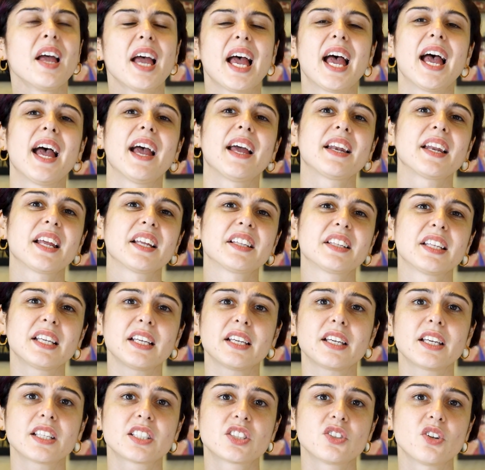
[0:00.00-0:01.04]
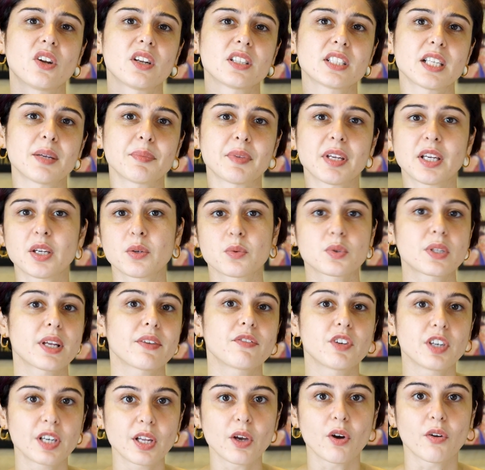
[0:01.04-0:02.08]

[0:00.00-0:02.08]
And I think it's not something you use every day.